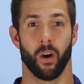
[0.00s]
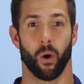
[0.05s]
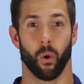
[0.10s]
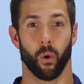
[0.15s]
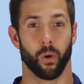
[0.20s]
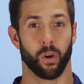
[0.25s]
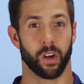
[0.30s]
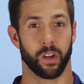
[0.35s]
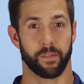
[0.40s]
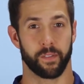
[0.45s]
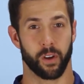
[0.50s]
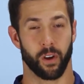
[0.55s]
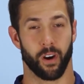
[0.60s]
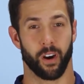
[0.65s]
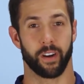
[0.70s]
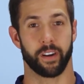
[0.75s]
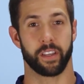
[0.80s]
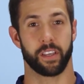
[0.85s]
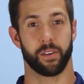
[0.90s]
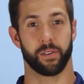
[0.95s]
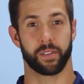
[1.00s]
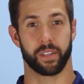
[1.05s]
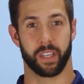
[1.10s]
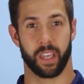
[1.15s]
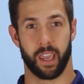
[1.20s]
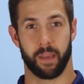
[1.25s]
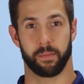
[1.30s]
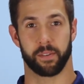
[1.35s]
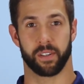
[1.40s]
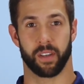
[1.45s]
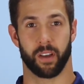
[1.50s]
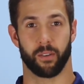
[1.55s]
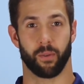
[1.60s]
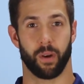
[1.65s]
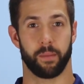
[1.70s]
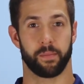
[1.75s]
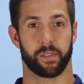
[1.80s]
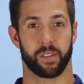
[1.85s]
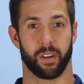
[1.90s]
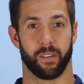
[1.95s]
or if you're already using Amazon
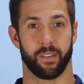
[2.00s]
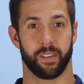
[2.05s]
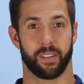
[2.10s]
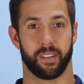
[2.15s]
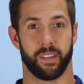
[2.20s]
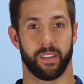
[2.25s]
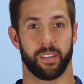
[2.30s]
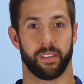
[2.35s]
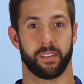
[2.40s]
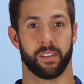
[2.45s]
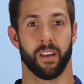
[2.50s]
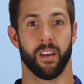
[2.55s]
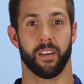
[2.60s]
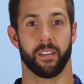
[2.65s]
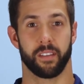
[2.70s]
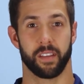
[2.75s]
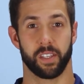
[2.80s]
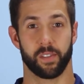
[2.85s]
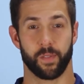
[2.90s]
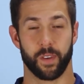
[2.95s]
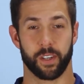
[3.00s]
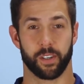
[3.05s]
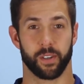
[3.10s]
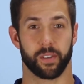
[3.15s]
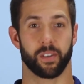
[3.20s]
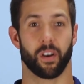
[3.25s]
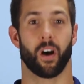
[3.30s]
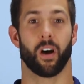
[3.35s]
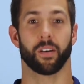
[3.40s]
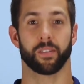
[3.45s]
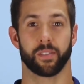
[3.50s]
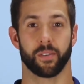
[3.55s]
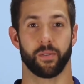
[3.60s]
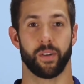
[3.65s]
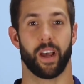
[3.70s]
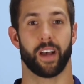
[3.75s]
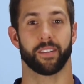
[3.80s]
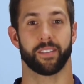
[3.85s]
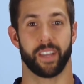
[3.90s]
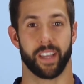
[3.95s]
Web Services, these features also
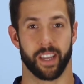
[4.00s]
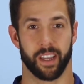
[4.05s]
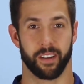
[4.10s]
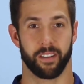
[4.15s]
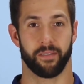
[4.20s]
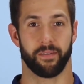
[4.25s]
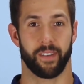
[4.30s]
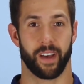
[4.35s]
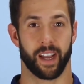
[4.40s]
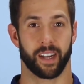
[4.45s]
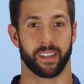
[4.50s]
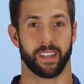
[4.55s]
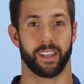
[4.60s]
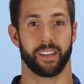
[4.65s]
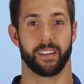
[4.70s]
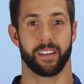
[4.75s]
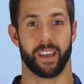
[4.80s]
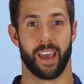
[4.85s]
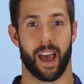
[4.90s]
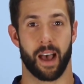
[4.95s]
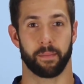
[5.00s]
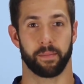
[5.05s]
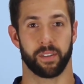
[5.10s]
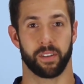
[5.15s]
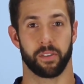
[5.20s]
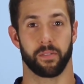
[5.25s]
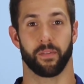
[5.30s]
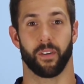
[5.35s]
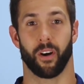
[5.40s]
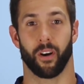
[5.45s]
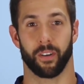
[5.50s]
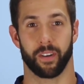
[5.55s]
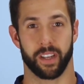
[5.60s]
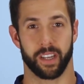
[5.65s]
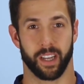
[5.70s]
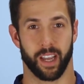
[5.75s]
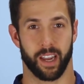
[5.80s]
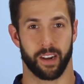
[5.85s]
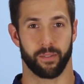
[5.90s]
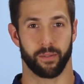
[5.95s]
now take an effect in the apps that you've
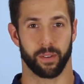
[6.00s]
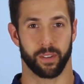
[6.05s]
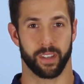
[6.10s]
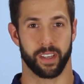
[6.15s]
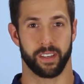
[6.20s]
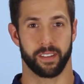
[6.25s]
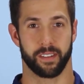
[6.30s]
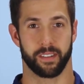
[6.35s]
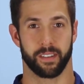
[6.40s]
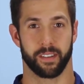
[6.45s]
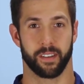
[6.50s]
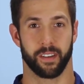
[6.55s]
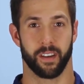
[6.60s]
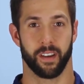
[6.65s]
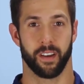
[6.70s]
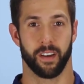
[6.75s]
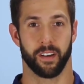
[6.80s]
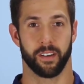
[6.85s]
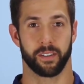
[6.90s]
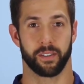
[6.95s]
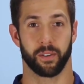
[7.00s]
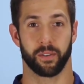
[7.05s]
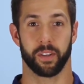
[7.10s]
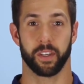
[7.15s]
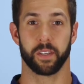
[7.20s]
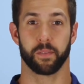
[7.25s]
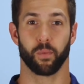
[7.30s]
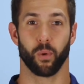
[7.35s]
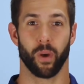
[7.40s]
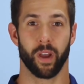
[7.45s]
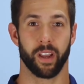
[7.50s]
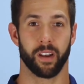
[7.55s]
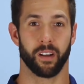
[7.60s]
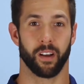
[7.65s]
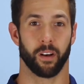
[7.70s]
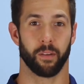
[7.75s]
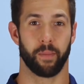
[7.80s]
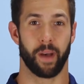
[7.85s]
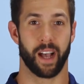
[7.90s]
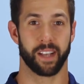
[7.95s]
already kind of released. So at this point,
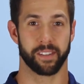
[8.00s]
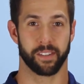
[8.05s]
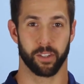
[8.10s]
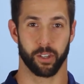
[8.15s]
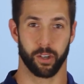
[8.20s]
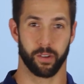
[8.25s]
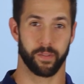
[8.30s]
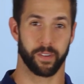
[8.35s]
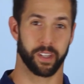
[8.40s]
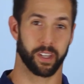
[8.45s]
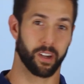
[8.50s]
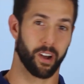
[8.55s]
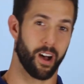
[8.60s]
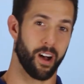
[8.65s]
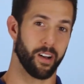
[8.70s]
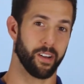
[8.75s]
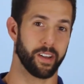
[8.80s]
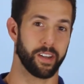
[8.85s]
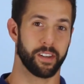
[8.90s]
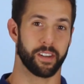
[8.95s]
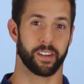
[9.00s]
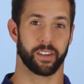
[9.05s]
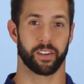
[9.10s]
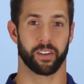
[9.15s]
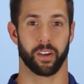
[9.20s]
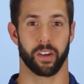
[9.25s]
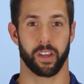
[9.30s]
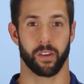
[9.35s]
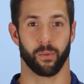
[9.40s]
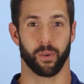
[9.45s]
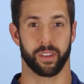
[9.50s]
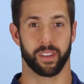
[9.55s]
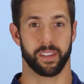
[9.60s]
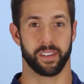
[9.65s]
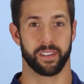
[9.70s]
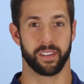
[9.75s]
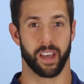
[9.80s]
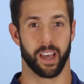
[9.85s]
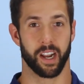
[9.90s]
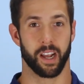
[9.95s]
I'll pass it over to Colin to show you what the
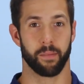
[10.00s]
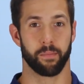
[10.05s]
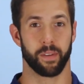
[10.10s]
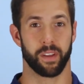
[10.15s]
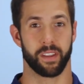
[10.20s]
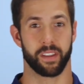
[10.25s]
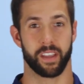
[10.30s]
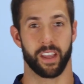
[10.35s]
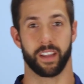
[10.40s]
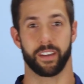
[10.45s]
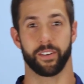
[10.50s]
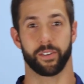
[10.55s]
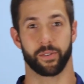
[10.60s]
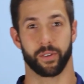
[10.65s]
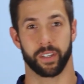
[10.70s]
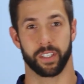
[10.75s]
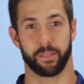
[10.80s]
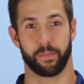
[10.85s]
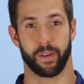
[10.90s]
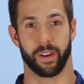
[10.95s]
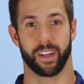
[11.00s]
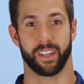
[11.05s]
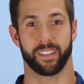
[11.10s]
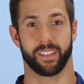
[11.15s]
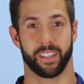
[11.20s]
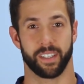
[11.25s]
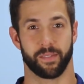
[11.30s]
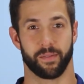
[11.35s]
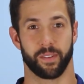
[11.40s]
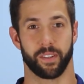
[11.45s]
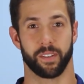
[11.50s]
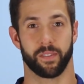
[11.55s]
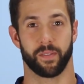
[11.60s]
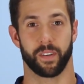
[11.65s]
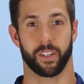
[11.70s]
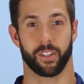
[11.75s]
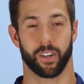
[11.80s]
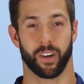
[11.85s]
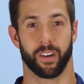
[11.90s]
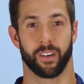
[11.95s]
setup and the end user experience is for this
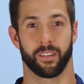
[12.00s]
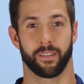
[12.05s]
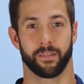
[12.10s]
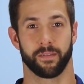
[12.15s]
feature.